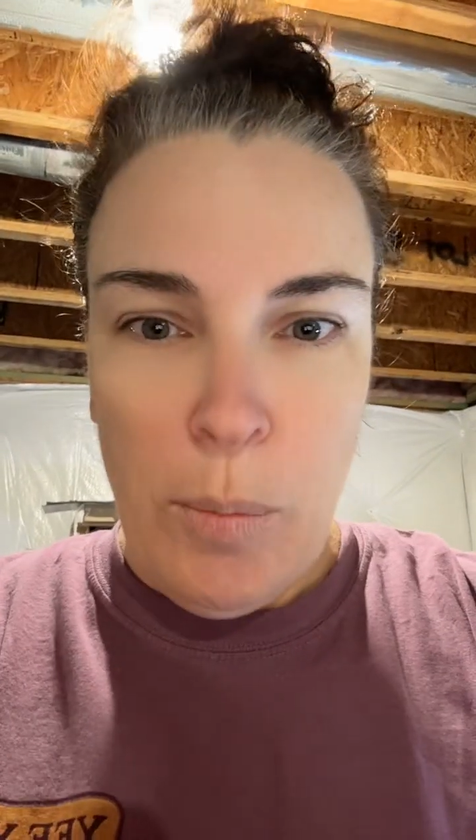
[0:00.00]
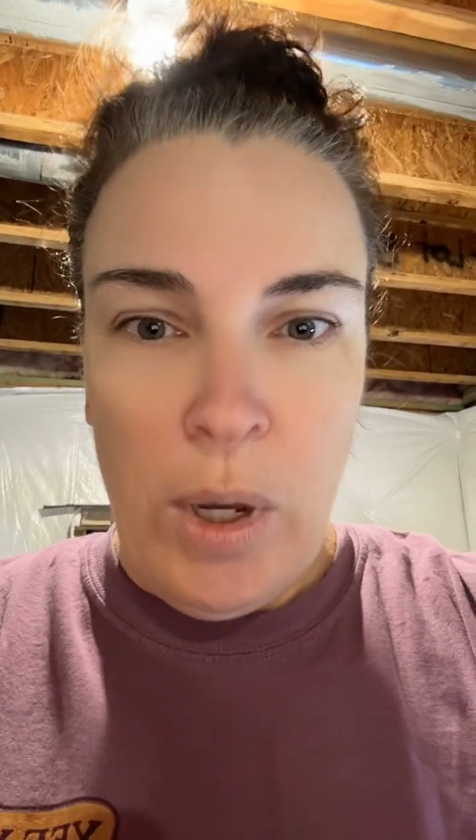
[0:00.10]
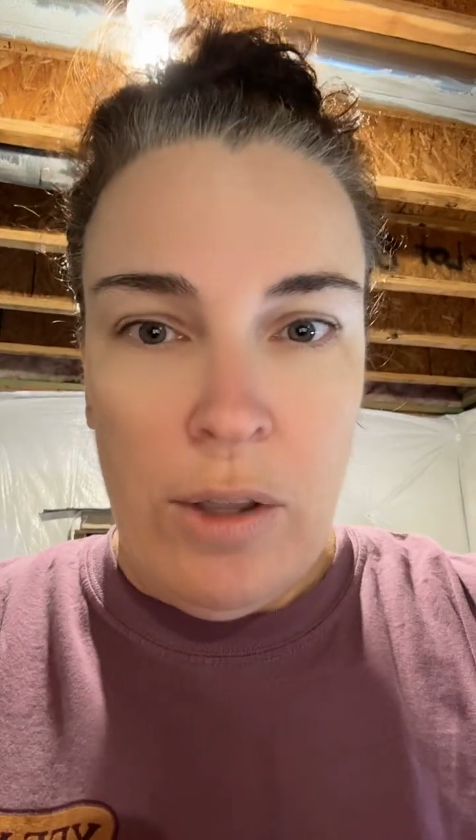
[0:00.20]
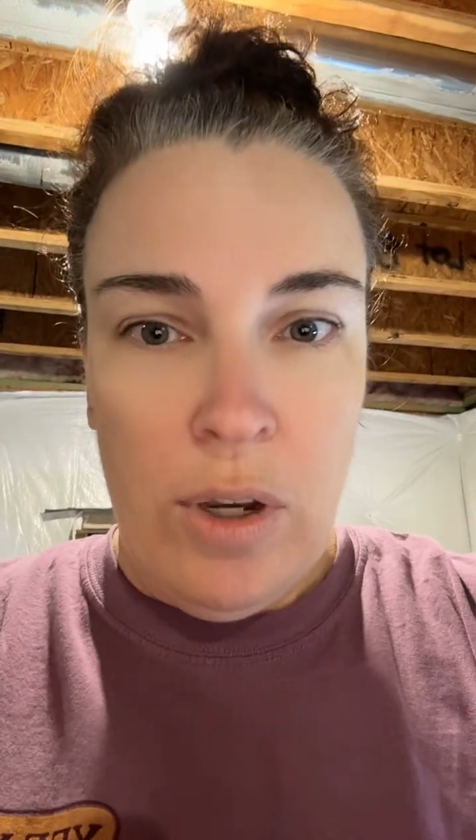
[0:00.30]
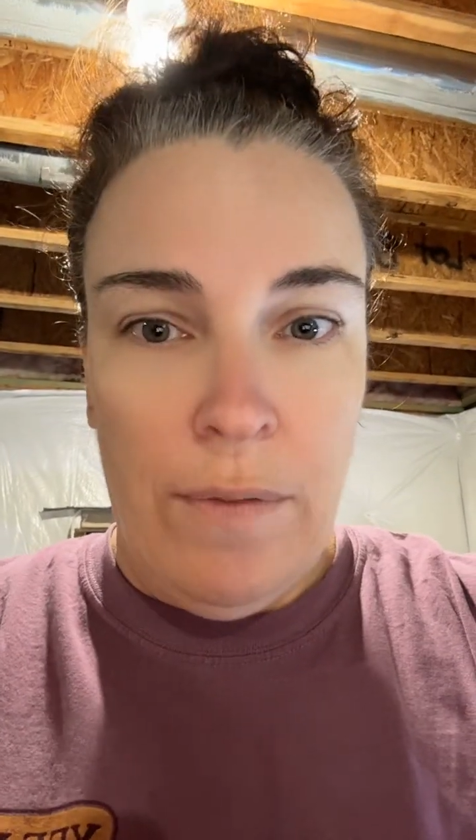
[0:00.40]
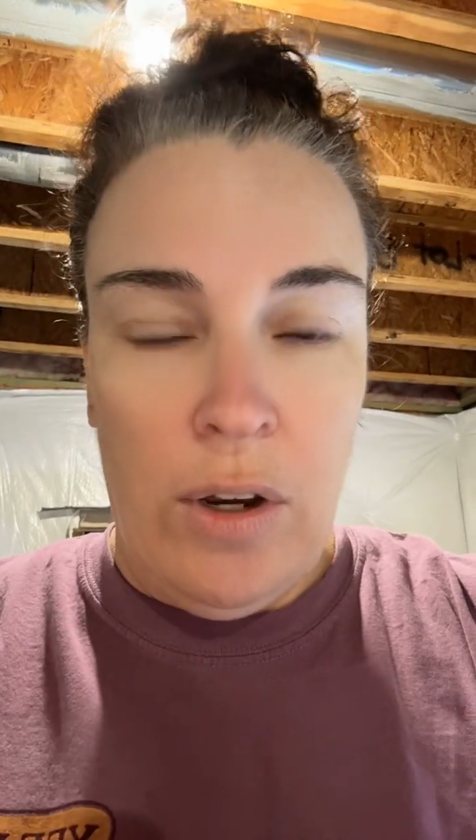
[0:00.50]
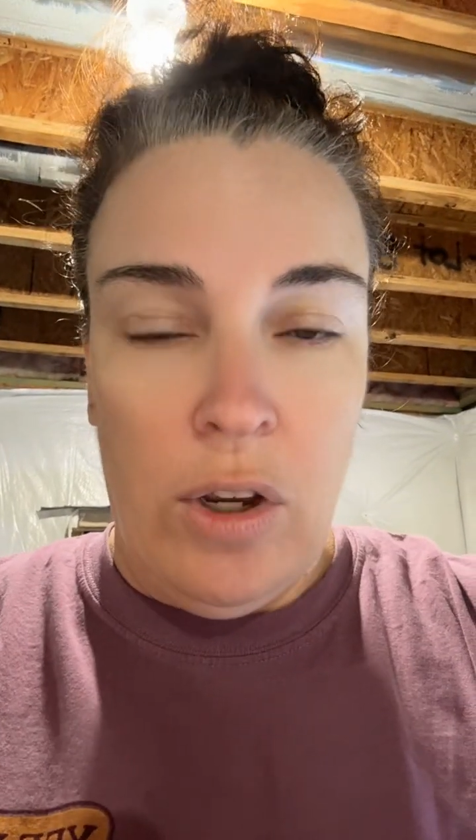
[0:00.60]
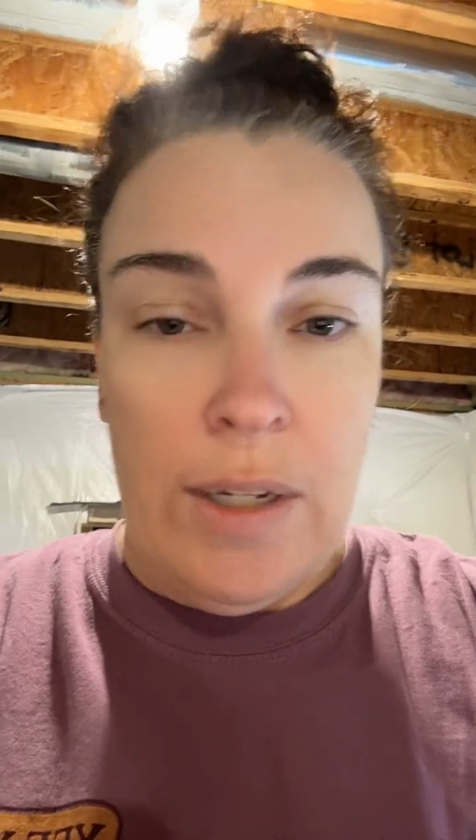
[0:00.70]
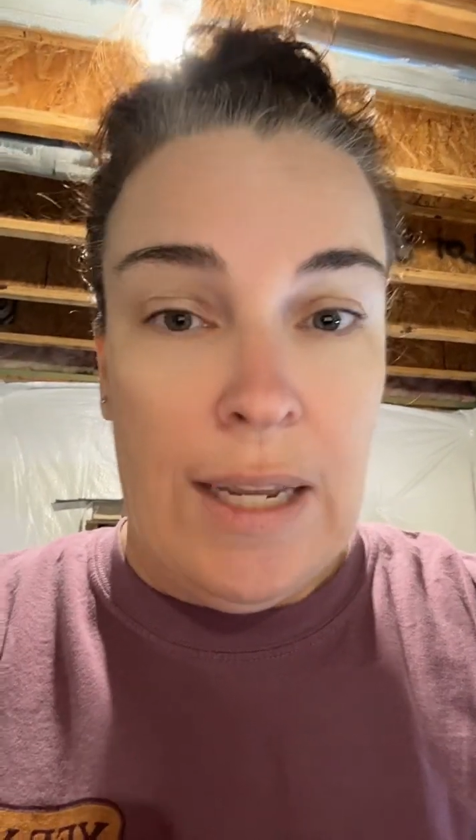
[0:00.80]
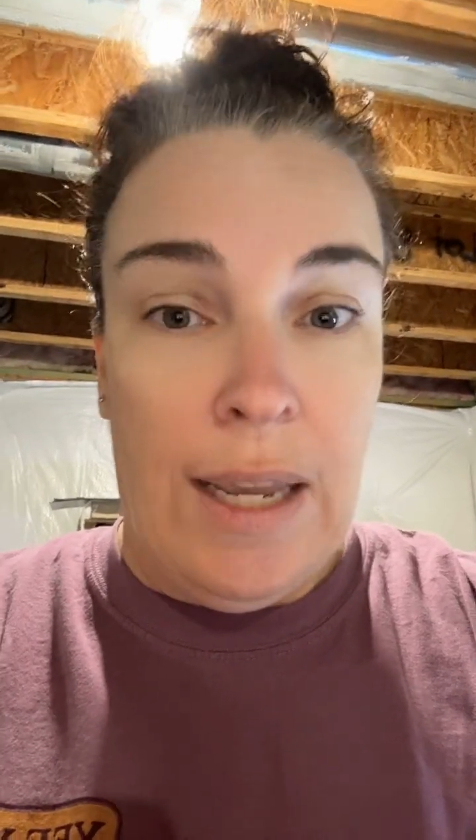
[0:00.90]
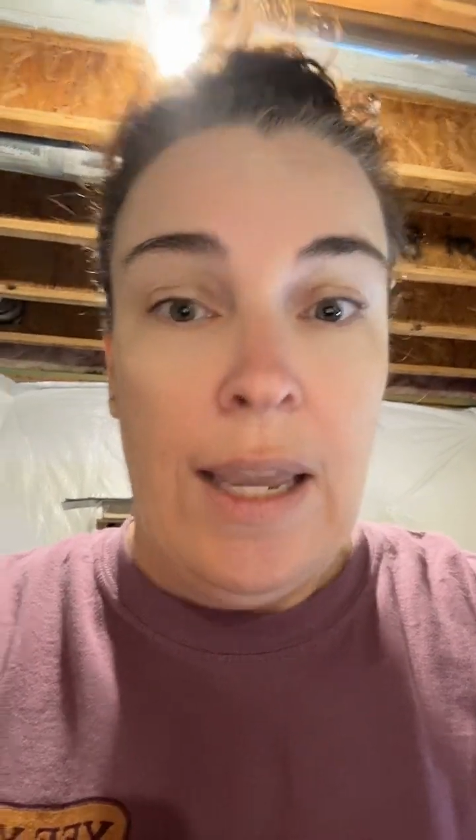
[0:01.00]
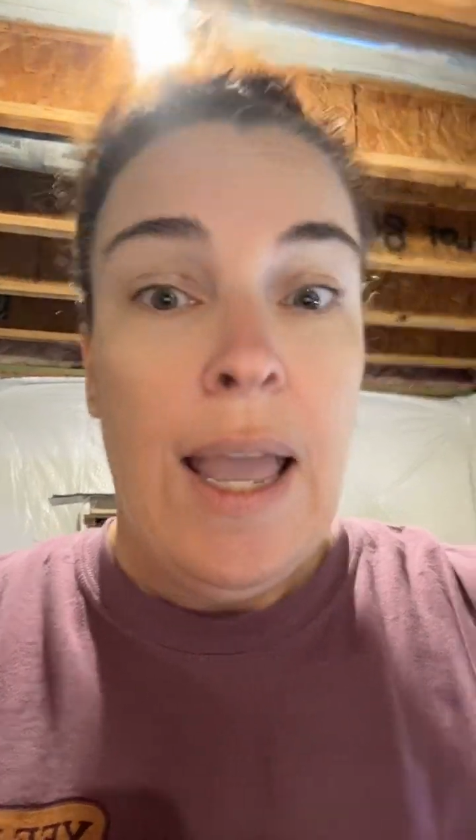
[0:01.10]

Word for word: you guys are having a good day.